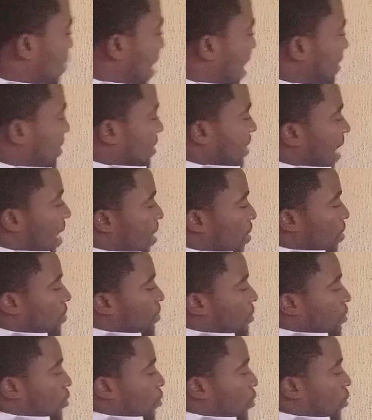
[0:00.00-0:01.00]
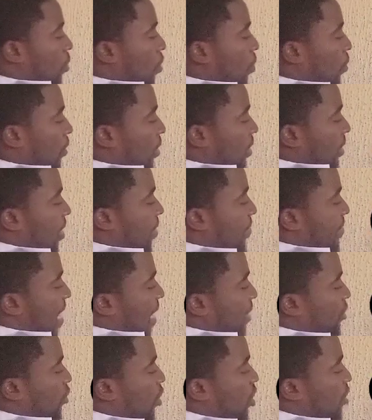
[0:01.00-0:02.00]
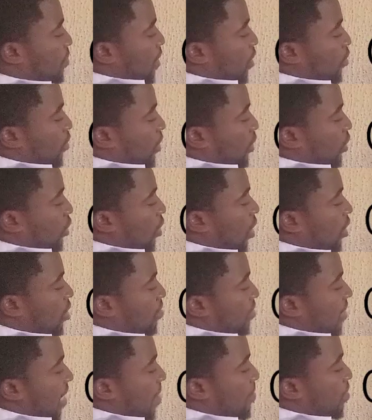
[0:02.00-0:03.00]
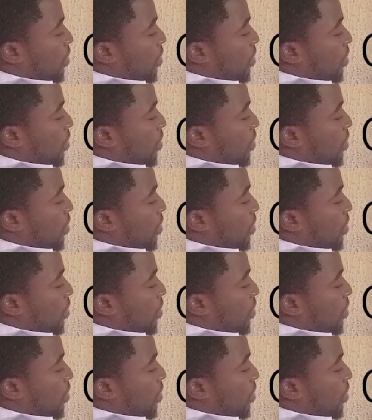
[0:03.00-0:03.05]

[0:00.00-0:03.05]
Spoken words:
to write now. So the reaction is between solid